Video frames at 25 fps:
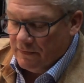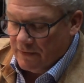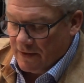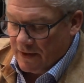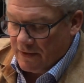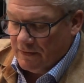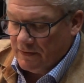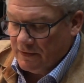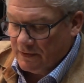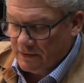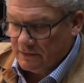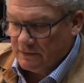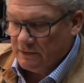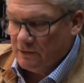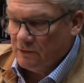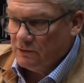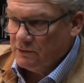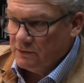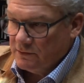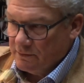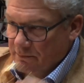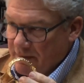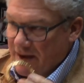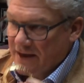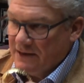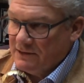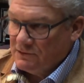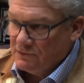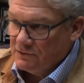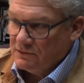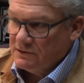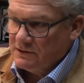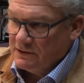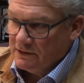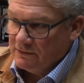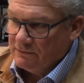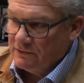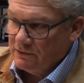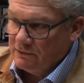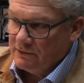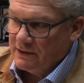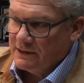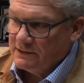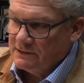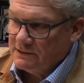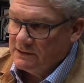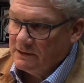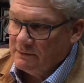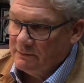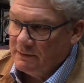Then the master silver you're
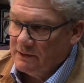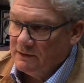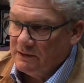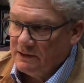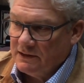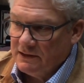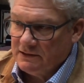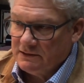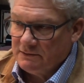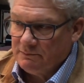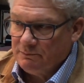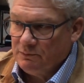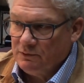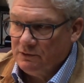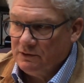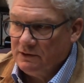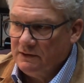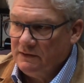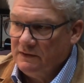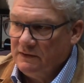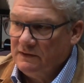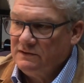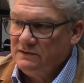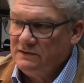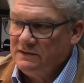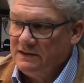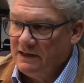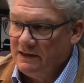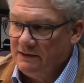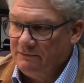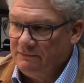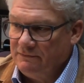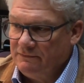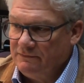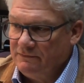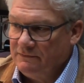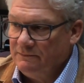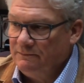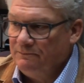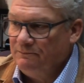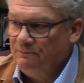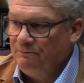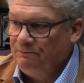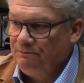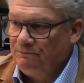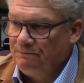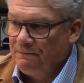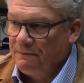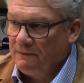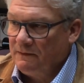asking about is put in the safe
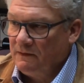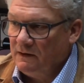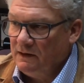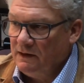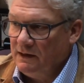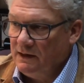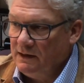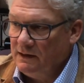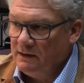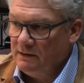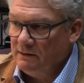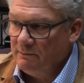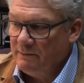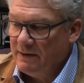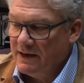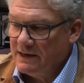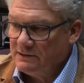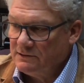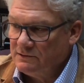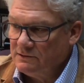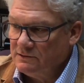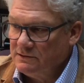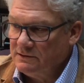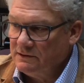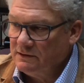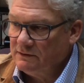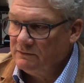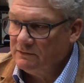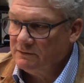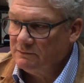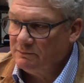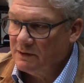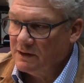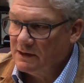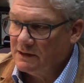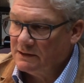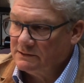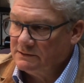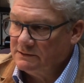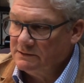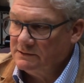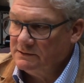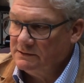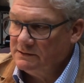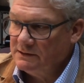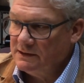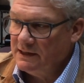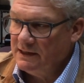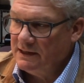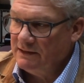in master silver
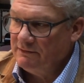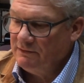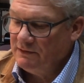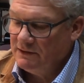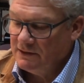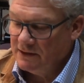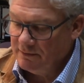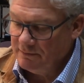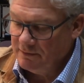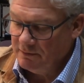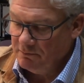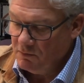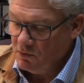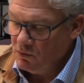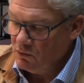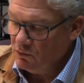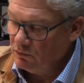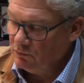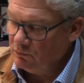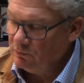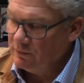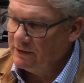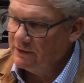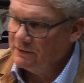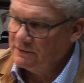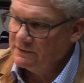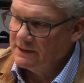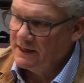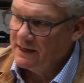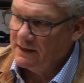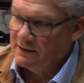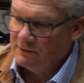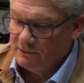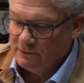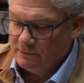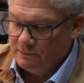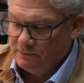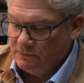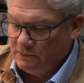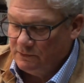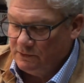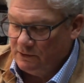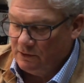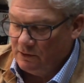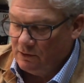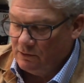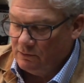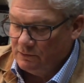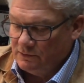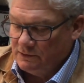boxes, and every time the mold wears out, you
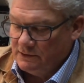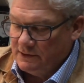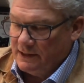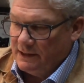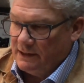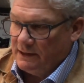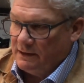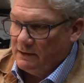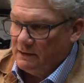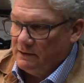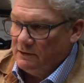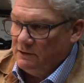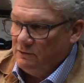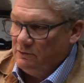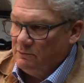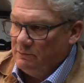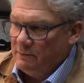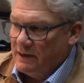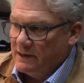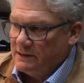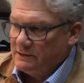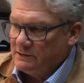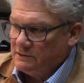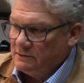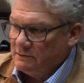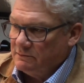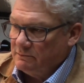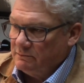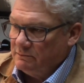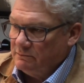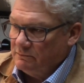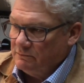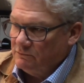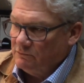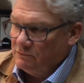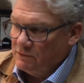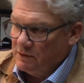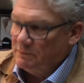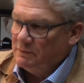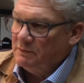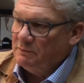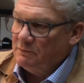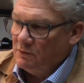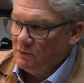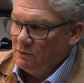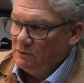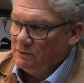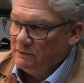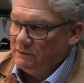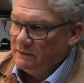go and take a new master rubber
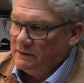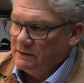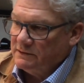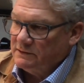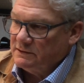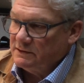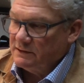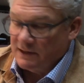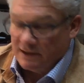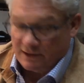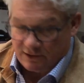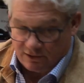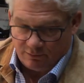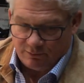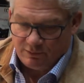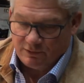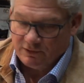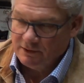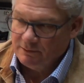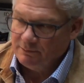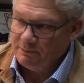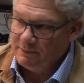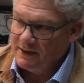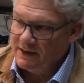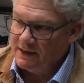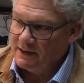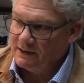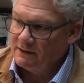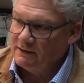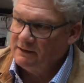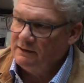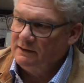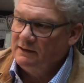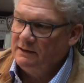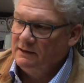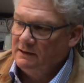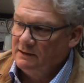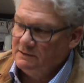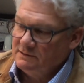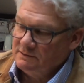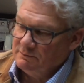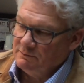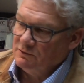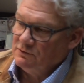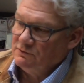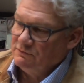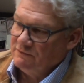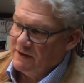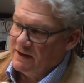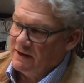mold of this and then you put it back. It's the
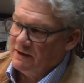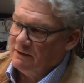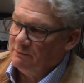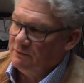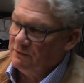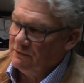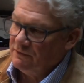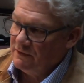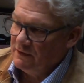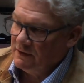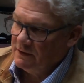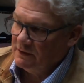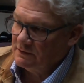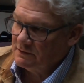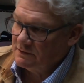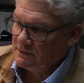most valuable thing.